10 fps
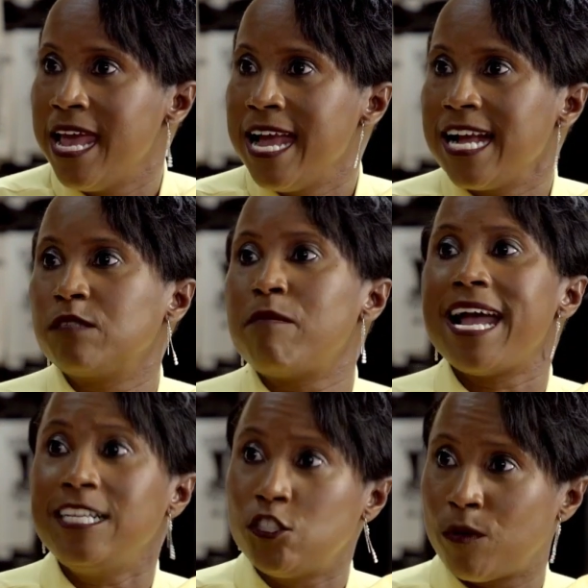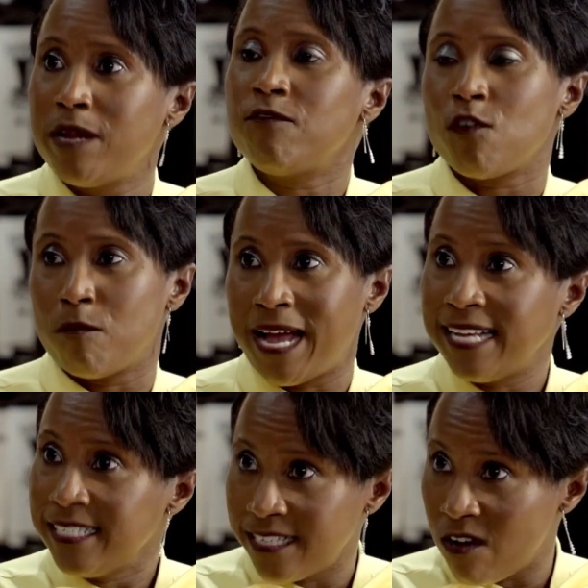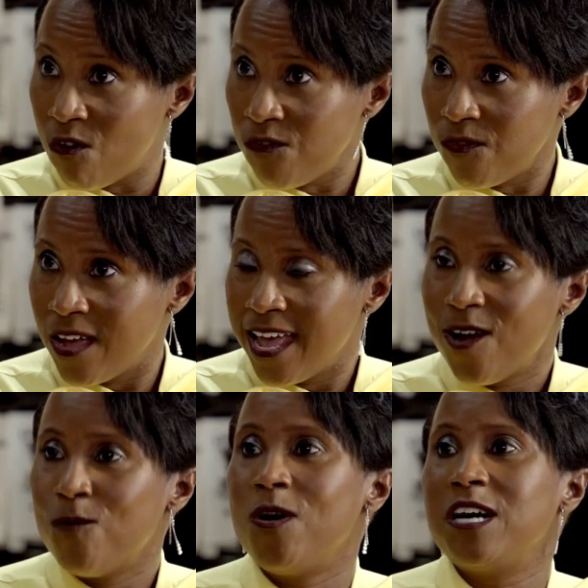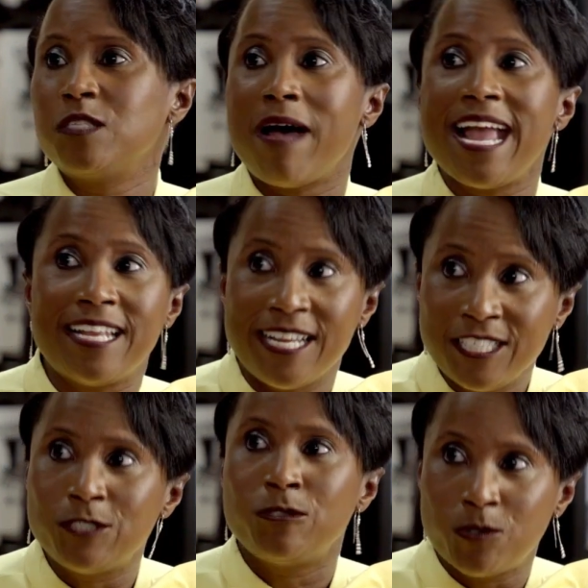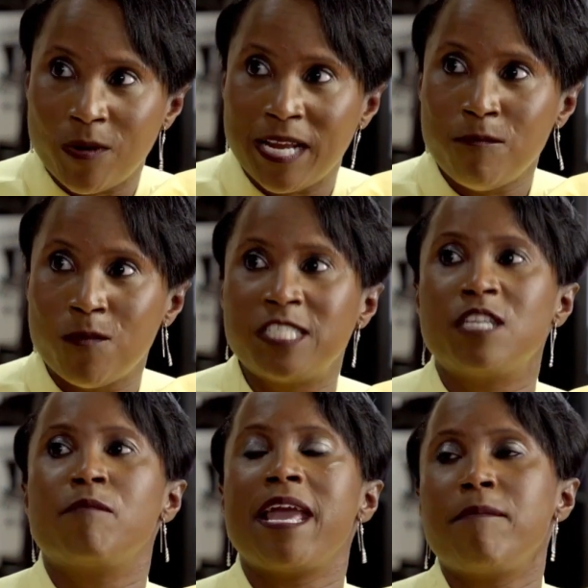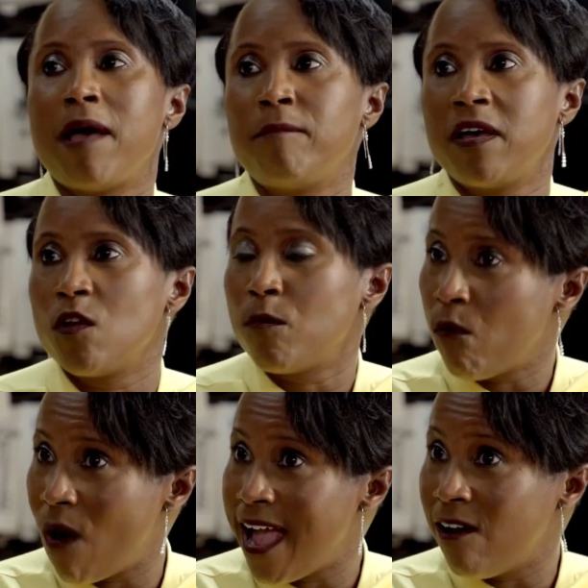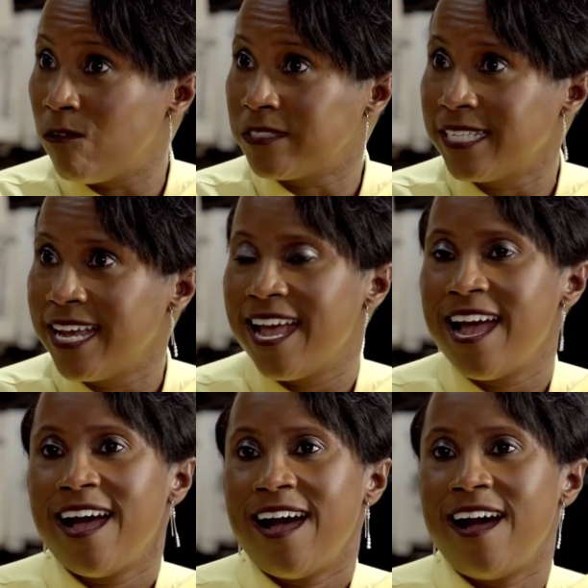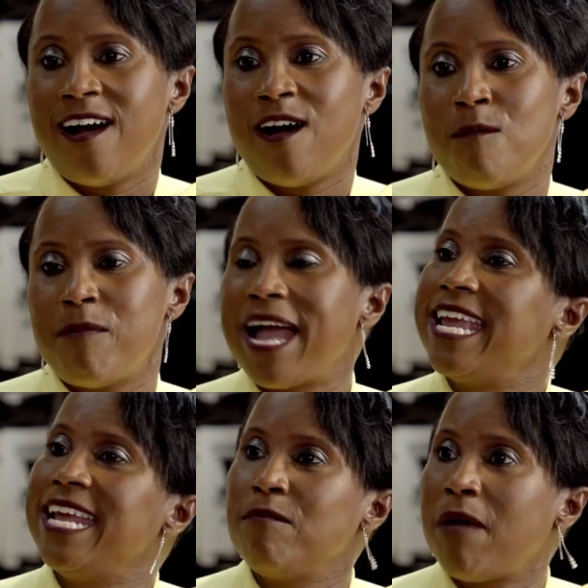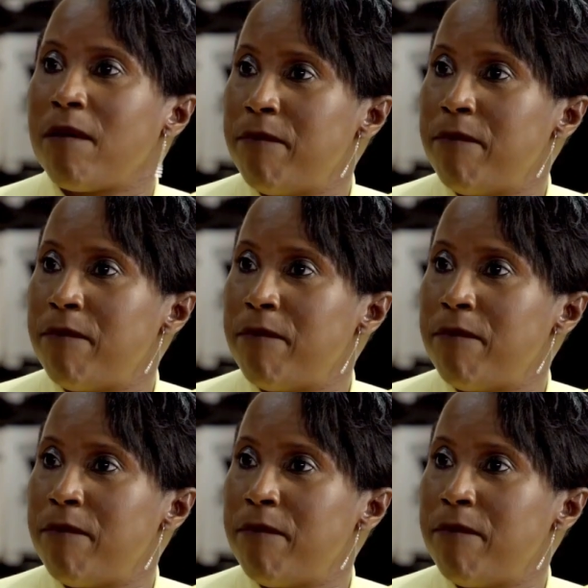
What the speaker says: Because my dream for myself was, my initial dream was to make my mother proud by getting my